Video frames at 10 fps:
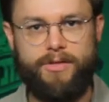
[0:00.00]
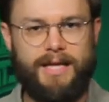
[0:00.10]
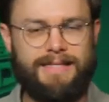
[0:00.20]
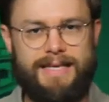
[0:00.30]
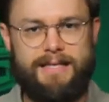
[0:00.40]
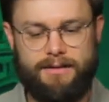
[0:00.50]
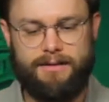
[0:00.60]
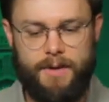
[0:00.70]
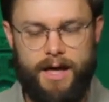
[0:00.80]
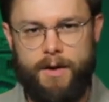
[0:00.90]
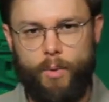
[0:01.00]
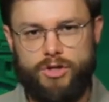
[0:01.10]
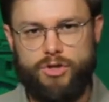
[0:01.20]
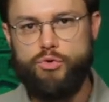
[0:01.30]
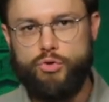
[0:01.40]
That's, the, that's
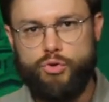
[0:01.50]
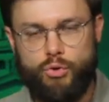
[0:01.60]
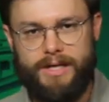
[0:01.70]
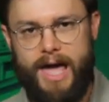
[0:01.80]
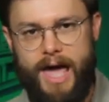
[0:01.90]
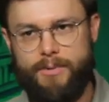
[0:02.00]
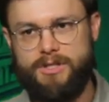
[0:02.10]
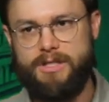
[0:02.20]
what usually happens.